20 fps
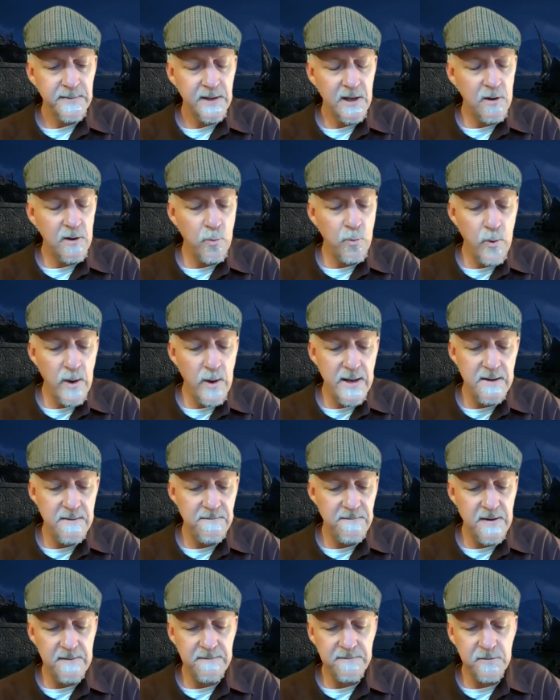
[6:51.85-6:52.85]
A
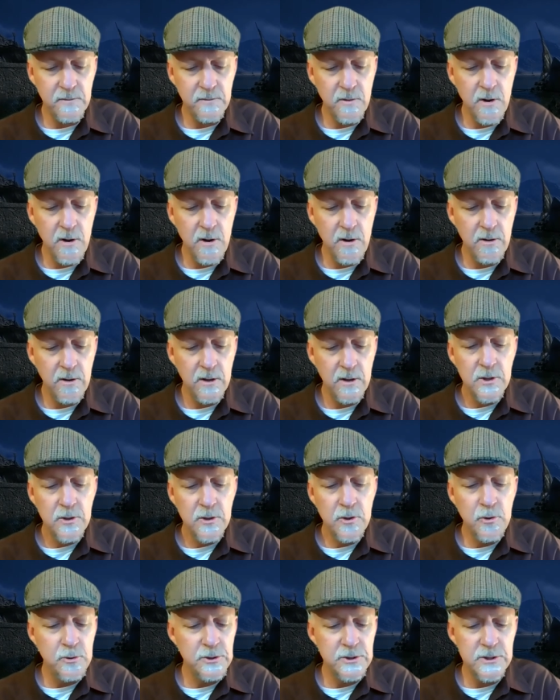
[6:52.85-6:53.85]
waif, after all,
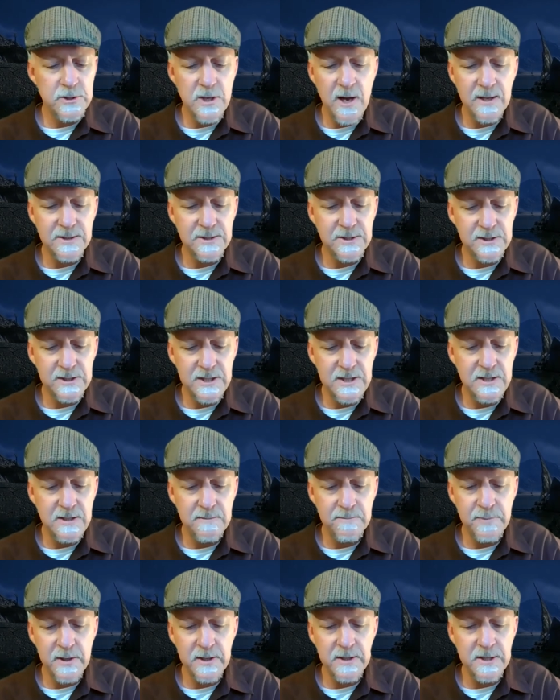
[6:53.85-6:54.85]
who's not
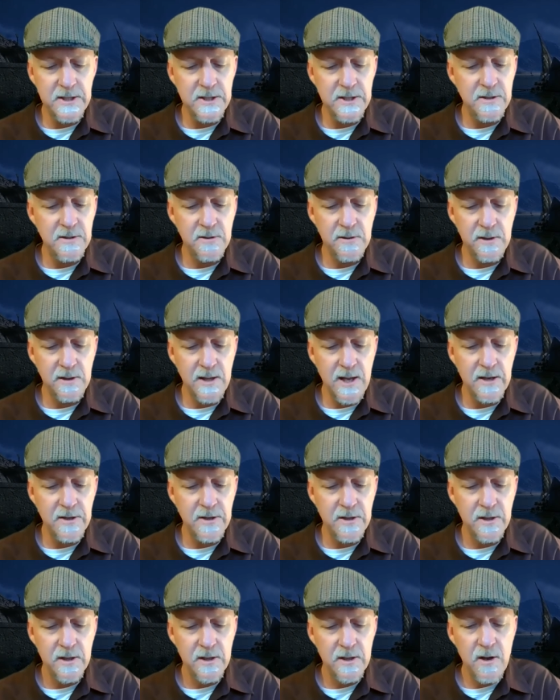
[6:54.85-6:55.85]
seen but ill
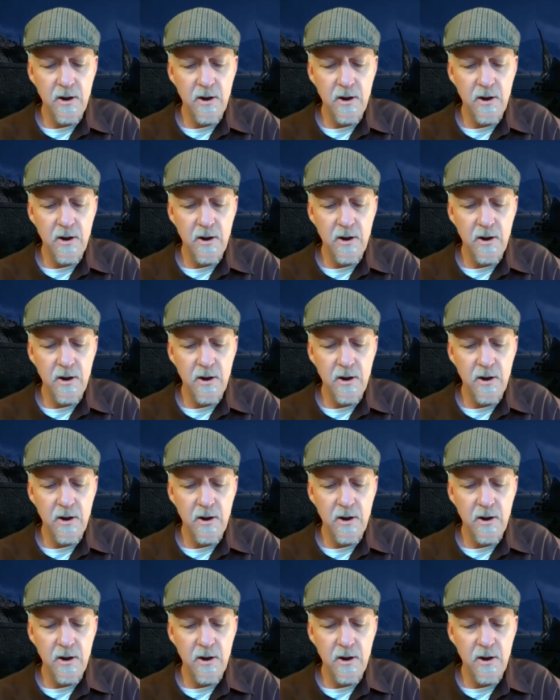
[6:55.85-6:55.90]
luck